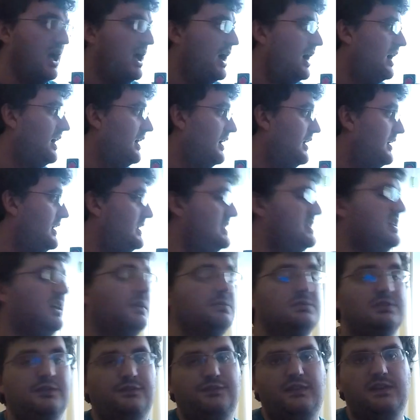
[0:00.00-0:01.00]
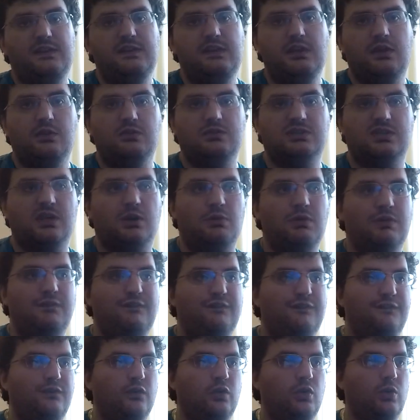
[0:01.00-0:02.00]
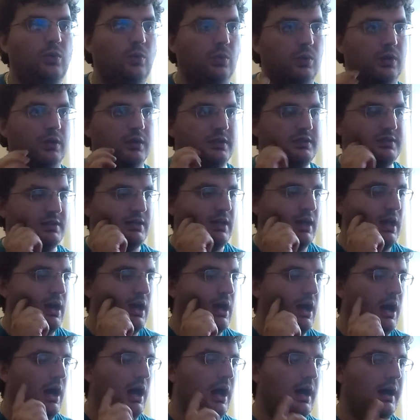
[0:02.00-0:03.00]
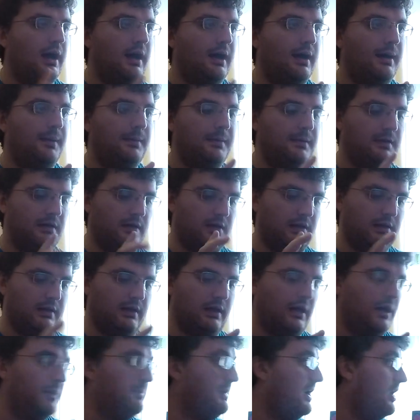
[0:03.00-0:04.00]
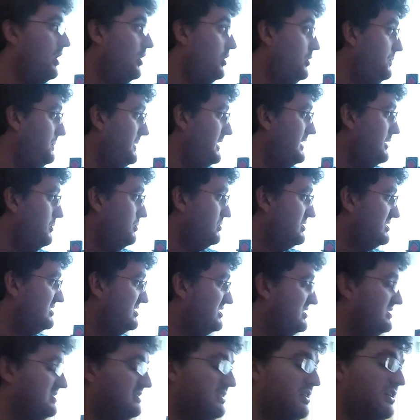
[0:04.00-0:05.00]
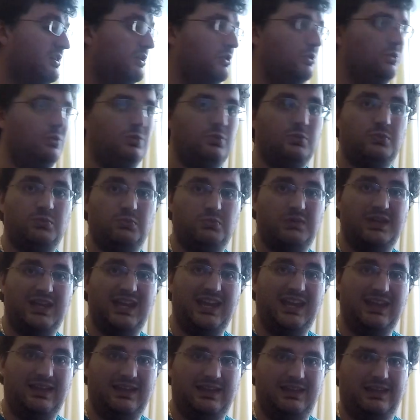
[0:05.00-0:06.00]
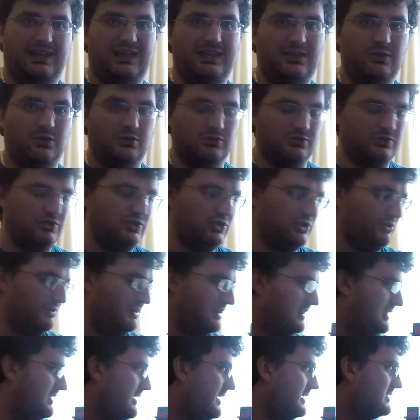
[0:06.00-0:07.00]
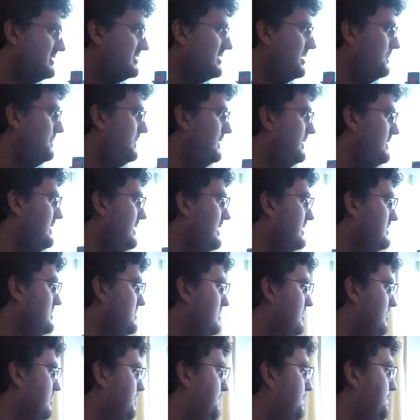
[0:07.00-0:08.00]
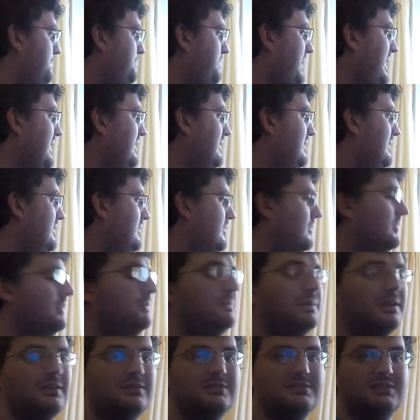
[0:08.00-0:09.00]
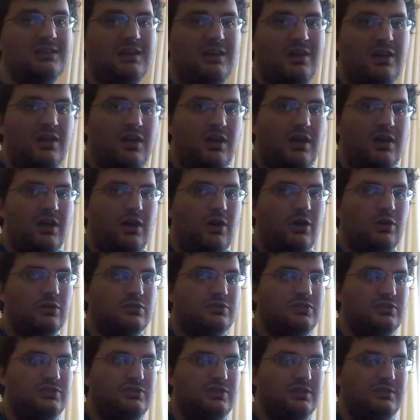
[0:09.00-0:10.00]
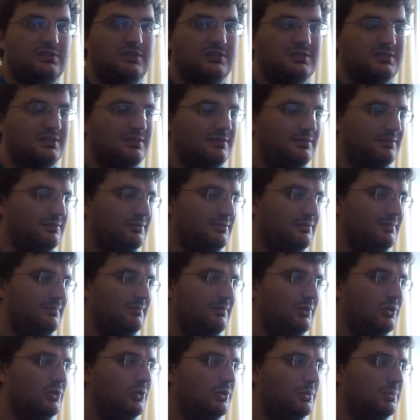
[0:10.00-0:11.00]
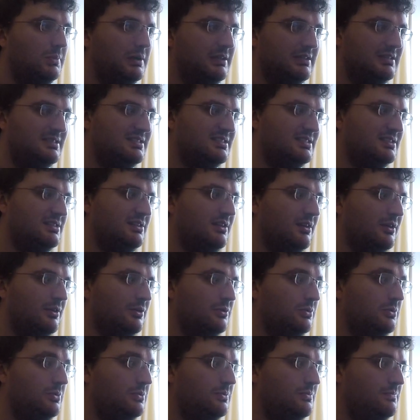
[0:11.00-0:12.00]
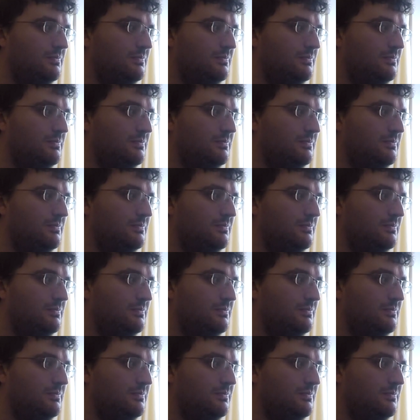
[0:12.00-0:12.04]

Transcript: In terms of videos going forward, I'm hoping it will snow in Oxfordshire in the next couple of days. I'm not banking on it, because Oxfordshire doesn't normally snow